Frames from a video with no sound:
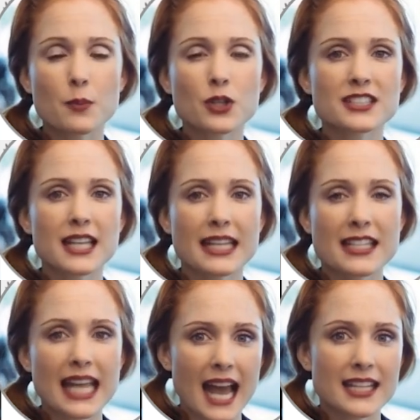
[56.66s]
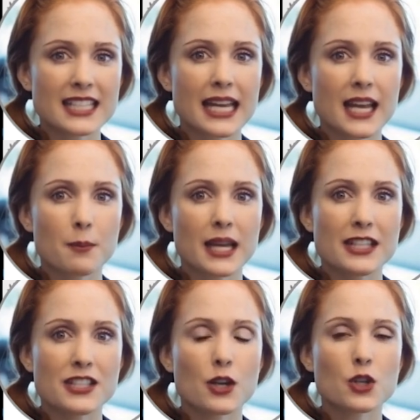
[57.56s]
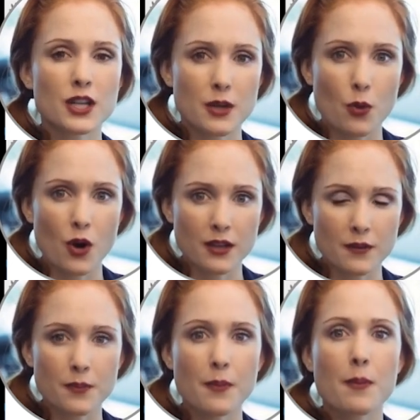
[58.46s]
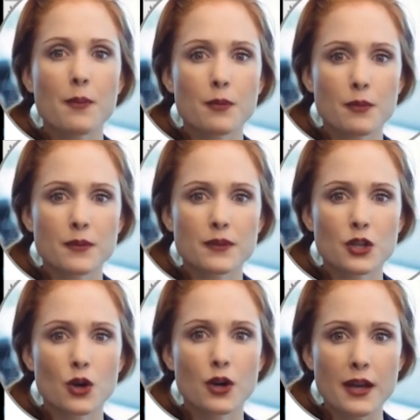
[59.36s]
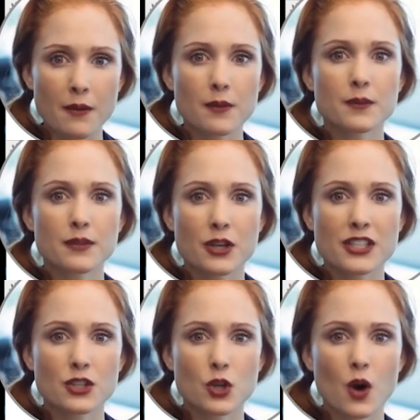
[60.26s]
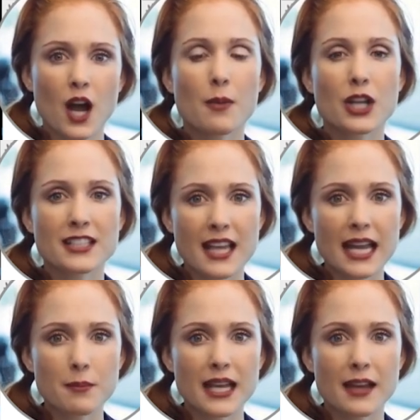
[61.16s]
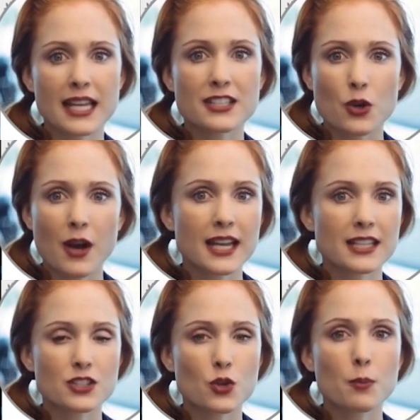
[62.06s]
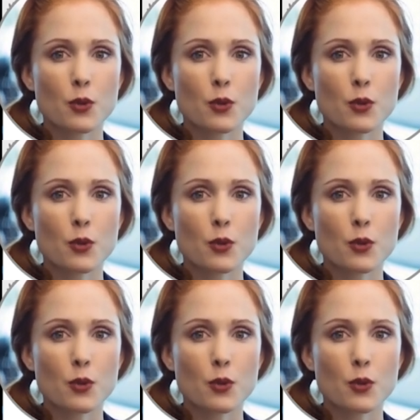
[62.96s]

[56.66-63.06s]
precise CAD data based on your input. Third, there's a new object type that lets you edit script